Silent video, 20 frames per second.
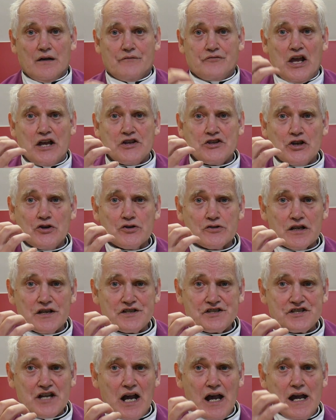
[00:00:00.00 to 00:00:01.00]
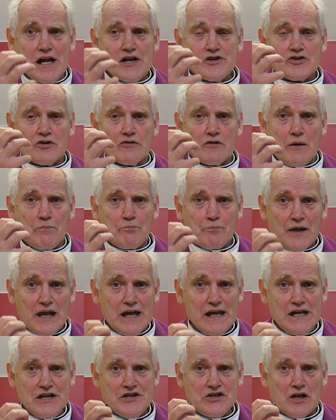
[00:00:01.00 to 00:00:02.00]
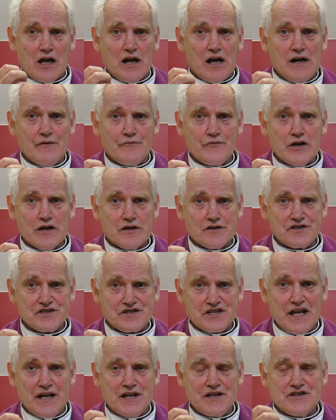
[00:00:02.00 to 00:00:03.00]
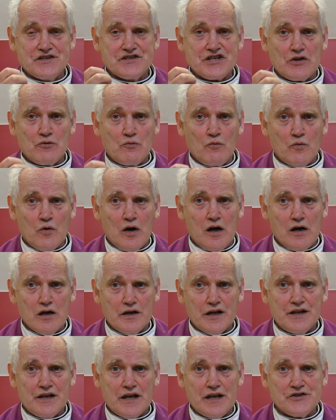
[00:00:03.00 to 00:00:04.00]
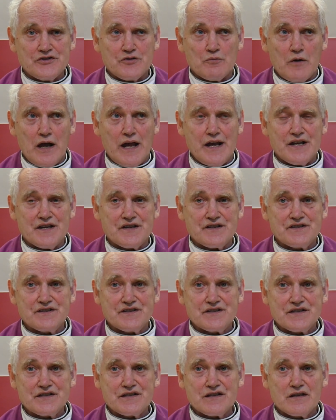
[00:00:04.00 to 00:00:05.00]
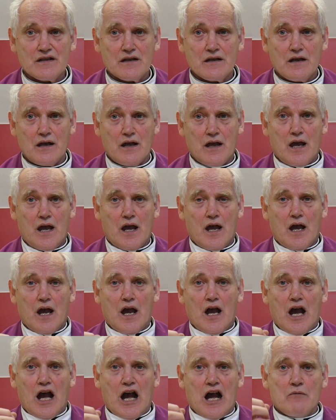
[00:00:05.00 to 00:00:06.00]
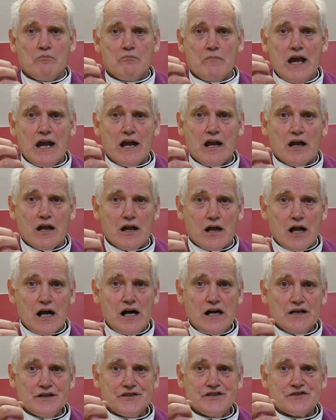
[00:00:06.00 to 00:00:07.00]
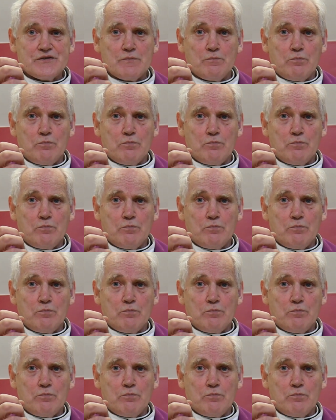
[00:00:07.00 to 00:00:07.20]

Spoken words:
that you desire to repent of your sins and walk in His ways, and make God's